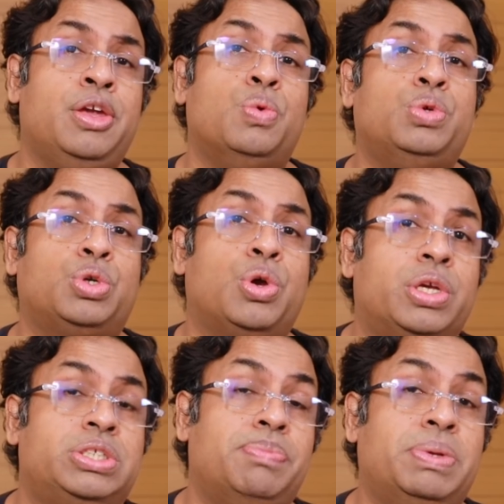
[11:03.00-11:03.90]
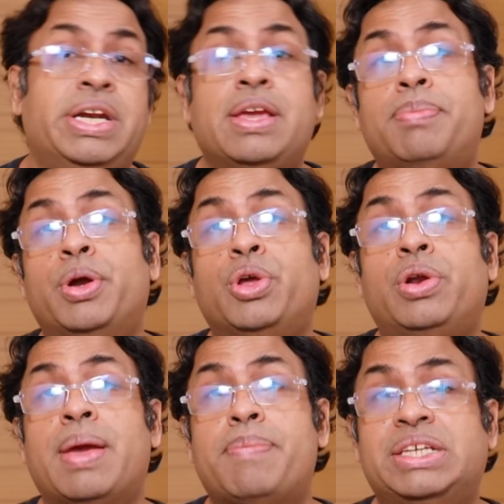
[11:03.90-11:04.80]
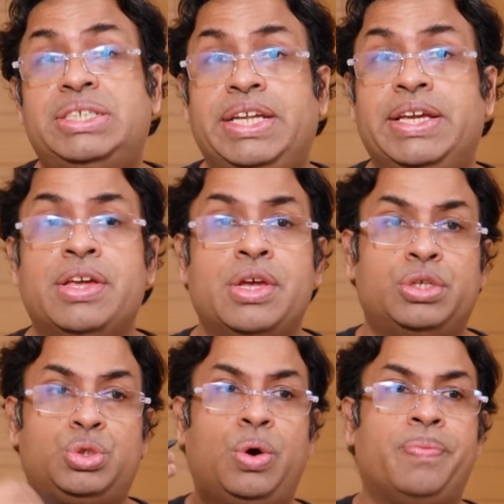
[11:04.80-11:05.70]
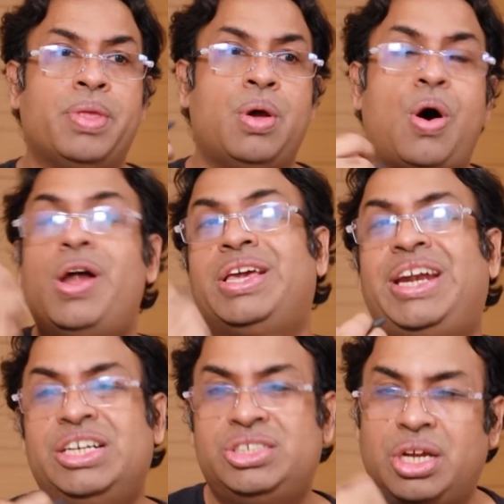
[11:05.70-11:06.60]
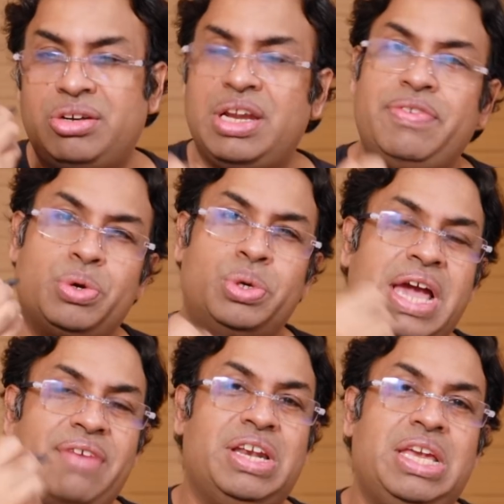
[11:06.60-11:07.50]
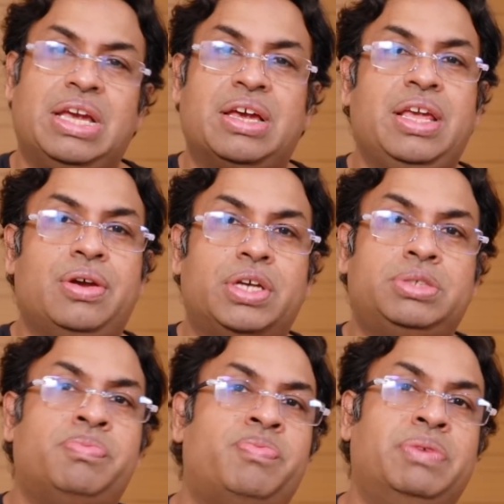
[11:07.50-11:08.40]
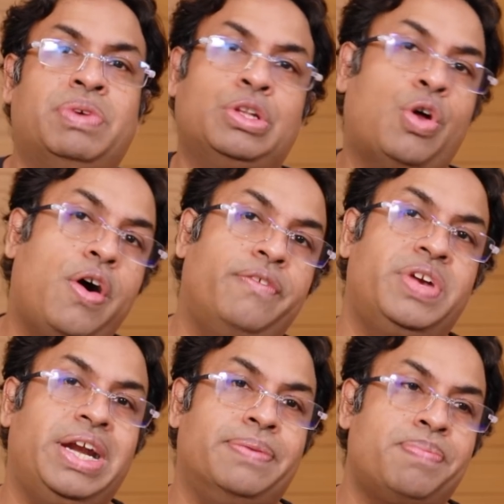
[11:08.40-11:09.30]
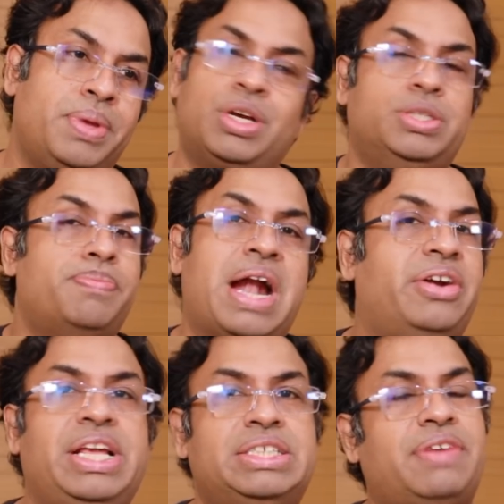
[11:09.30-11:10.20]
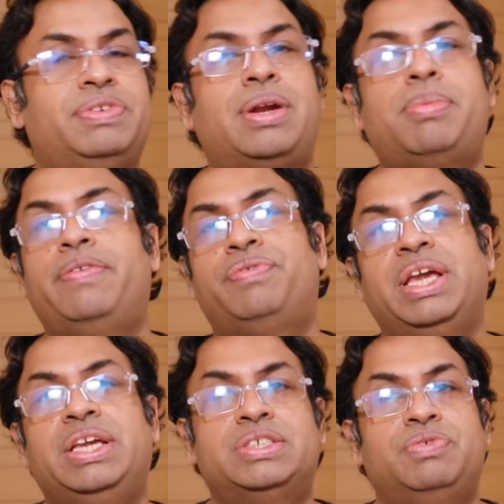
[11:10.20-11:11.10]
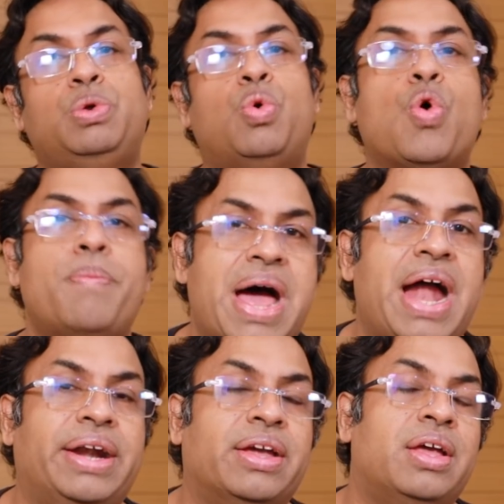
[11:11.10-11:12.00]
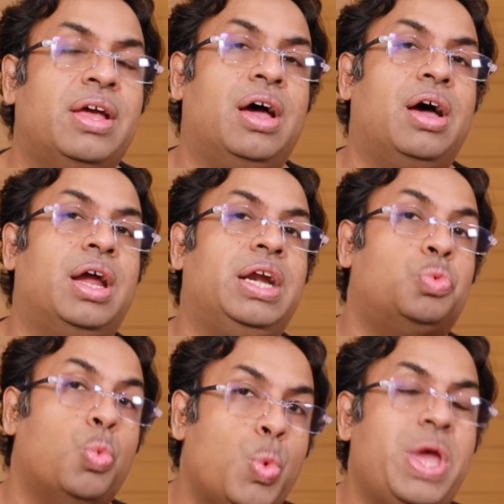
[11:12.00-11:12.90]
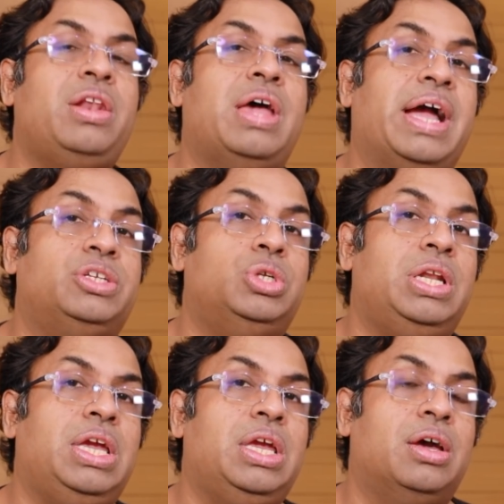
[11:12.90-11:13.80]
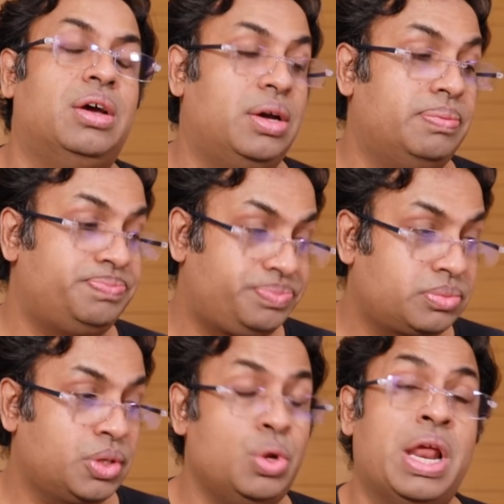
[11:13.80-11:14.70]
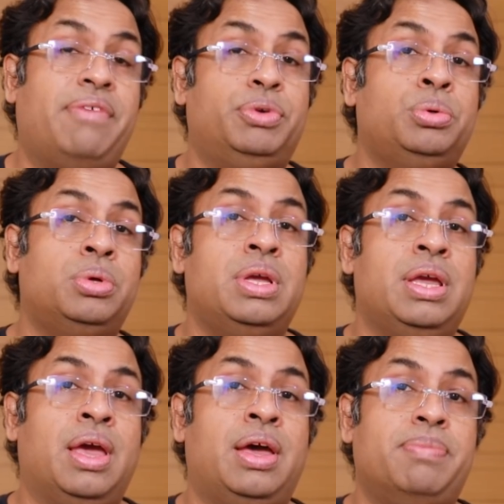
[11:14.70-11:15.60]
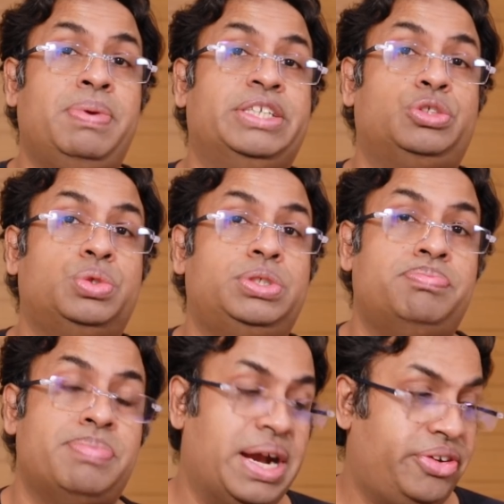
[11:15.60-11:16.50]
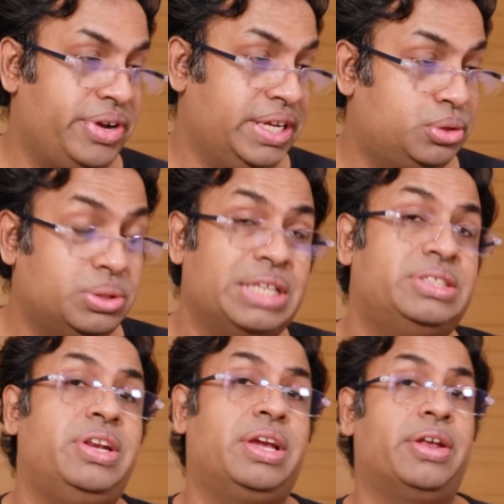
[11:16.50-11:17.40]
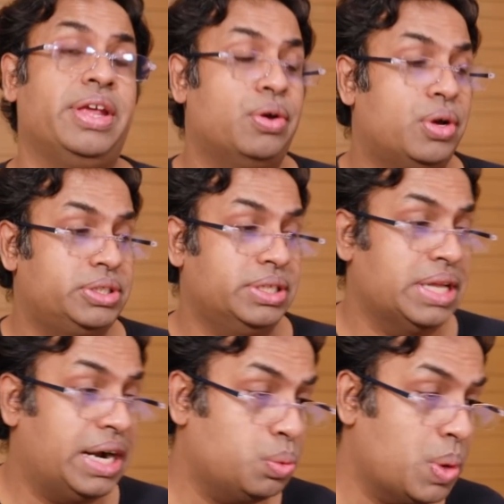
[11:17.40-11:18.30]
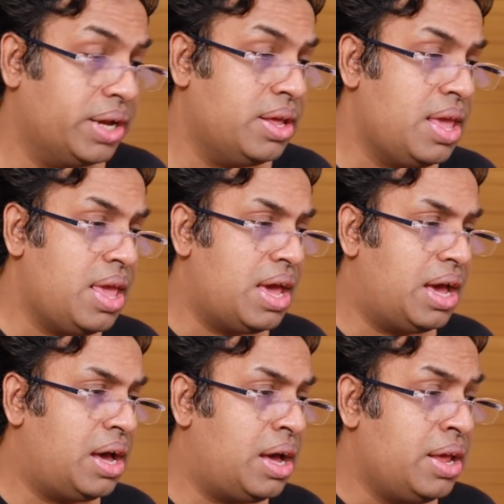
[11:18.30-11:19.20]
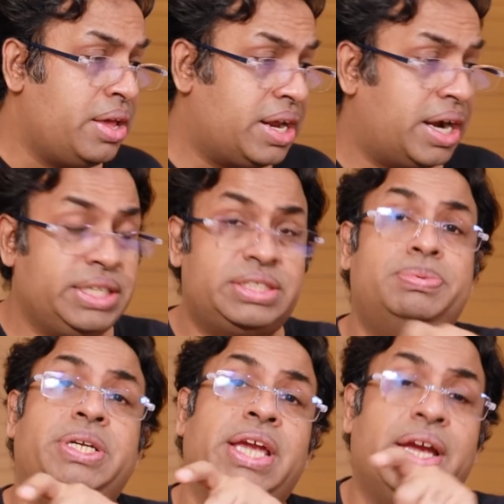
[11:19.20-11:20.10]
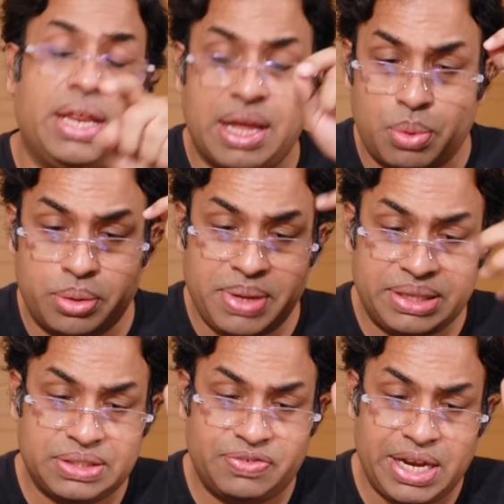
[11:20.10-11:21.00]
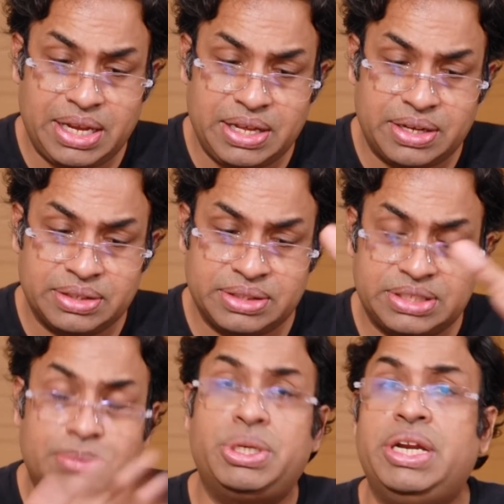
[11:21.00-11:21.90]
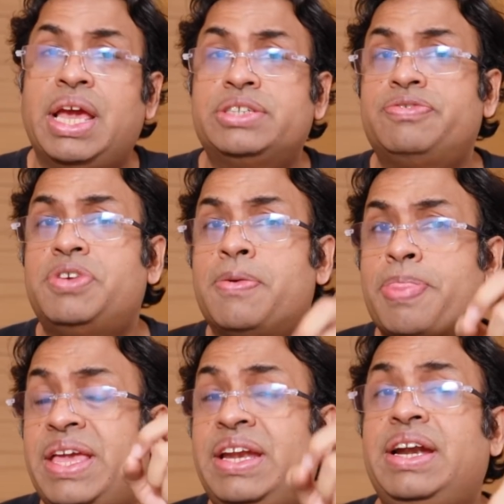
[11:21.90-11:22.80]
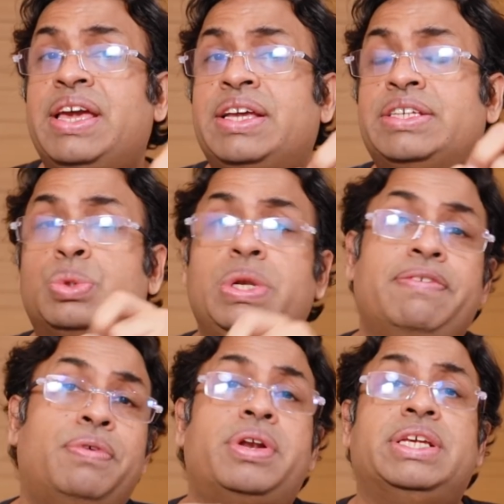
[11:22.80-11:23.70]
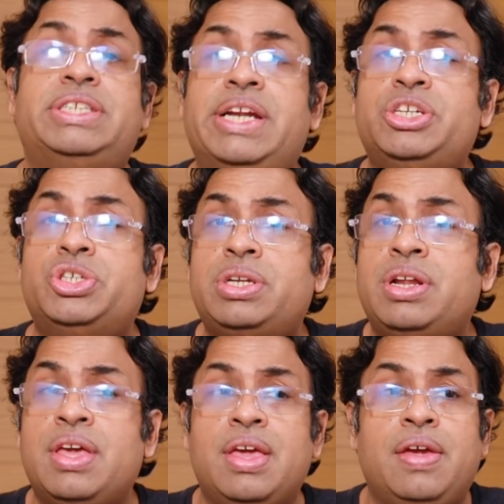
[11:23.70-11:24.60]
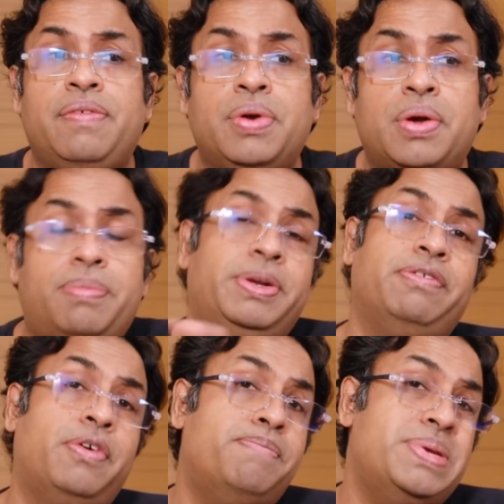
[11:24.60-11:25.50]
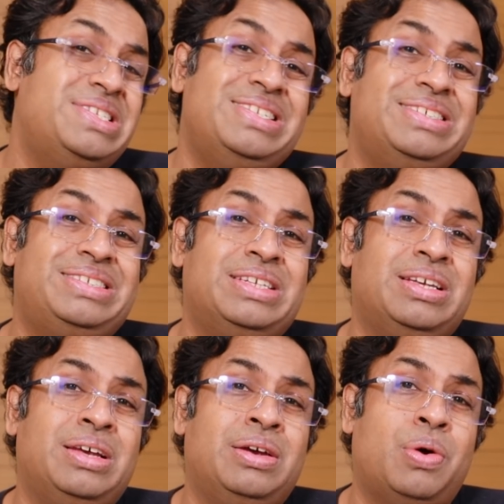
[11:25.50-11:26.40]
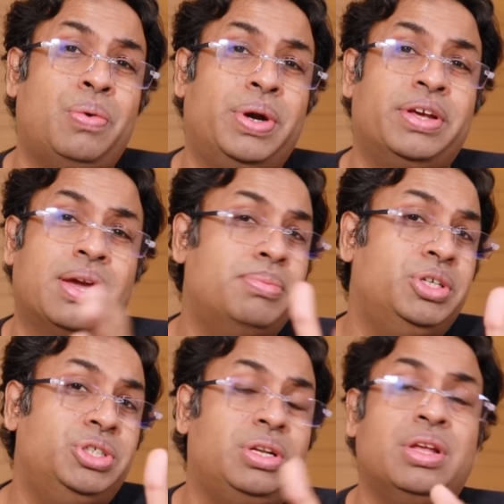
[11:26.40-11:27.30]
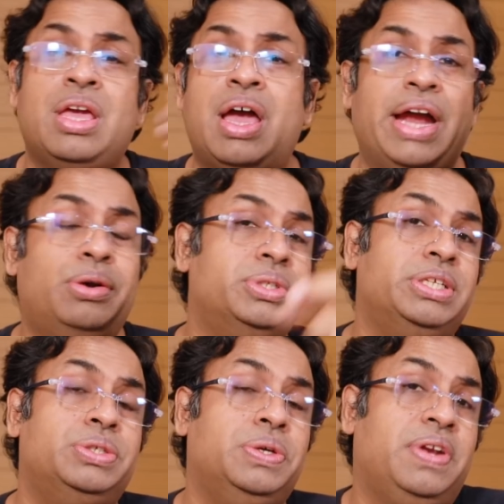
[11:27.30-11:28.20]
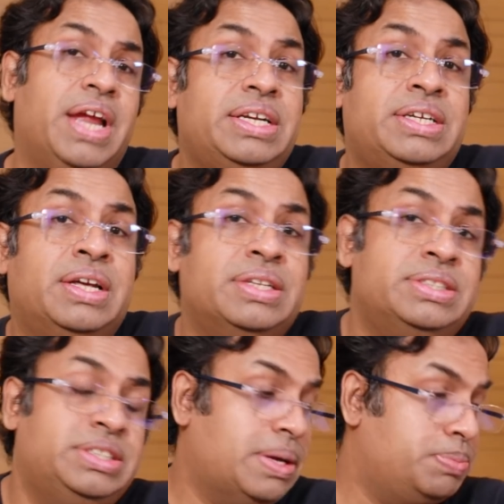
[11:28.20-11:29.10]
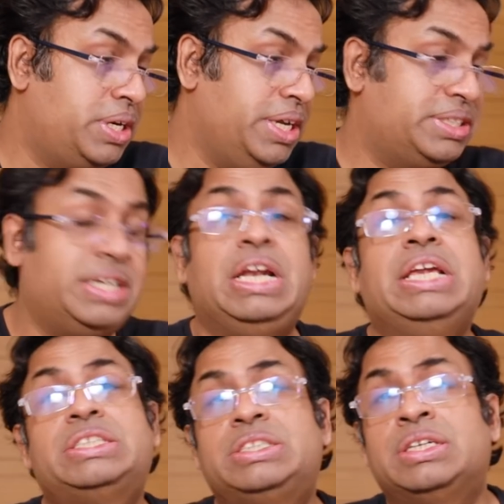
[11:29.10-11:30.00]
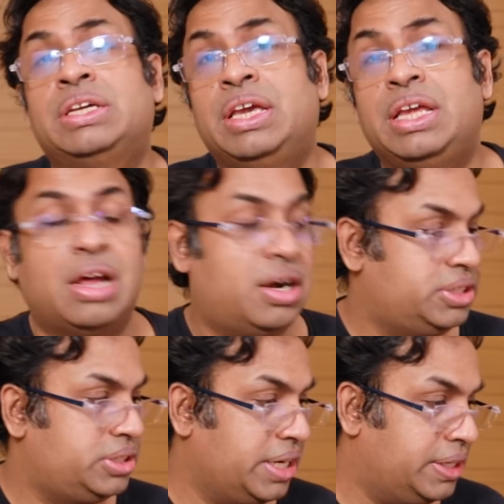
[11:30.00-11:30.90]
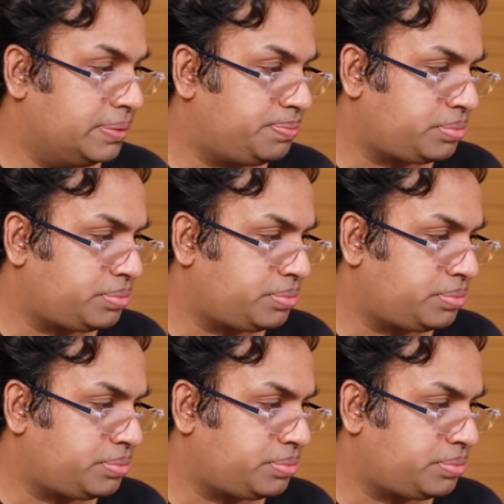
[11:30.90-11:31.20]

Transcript: huge cost depending upon your capacity so on grid generally we don't have any recurring cost but with off grid because your batteries after about five years will go bad uh, it will actually uh, you'll have to uh, replace those batteries. So that's a recurring cost in that one. Uh, regarding subsidy, again, I want to make this very clear. The subsidy as of now in India is only for residential. If you are opting for business uh, or what a commercial, I don't think so you'll get subsidies, at least uh, in our state.